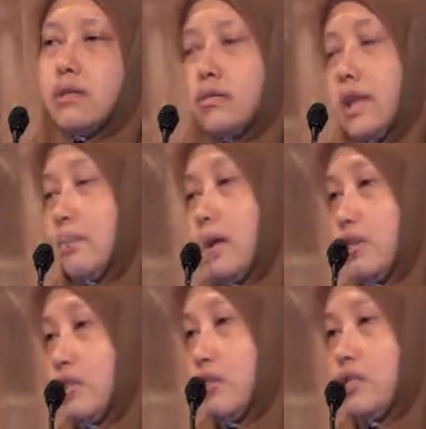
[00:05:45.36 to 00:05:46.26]
Their
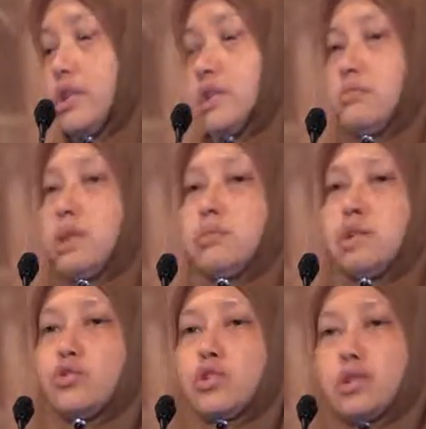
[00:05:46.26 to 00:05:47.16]
beneficiaries might be
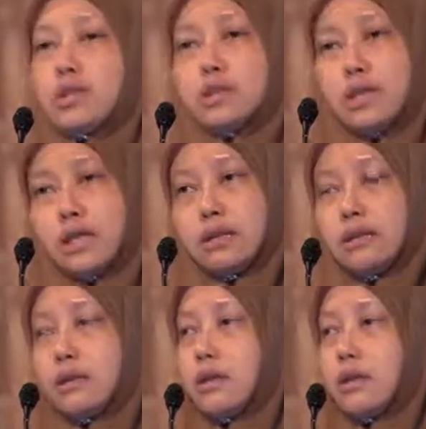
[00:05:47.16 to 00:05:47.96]
interested in